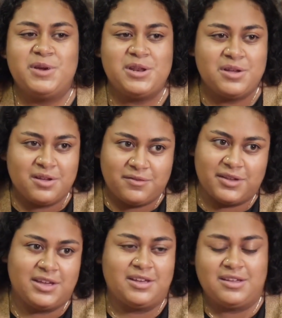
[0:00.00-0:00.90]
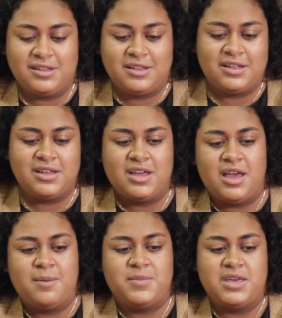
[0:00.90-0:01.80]
media of like
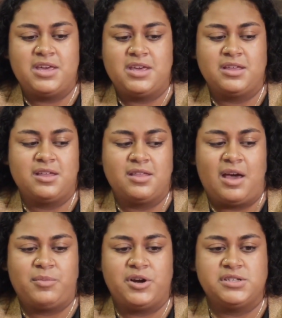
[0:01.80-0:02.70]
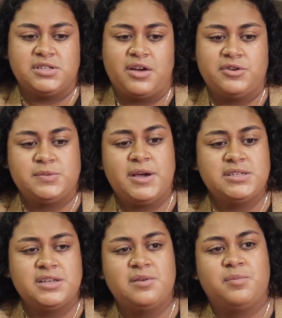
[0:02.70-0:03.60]
being that person that
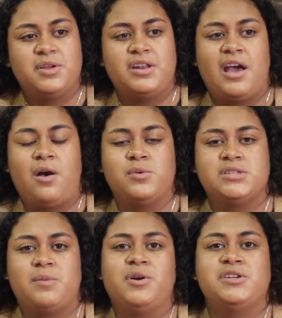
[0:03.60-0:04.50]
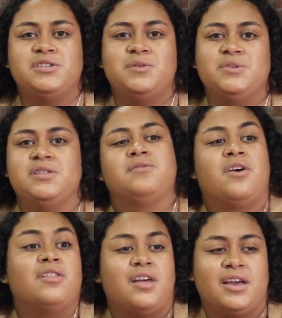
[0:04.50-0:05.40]
respects it. But now I was that person who was in the
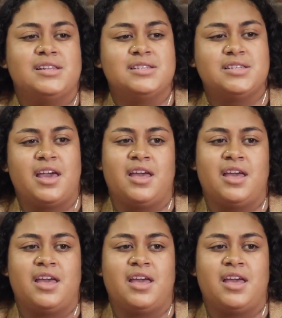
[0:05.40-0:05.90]
front lines.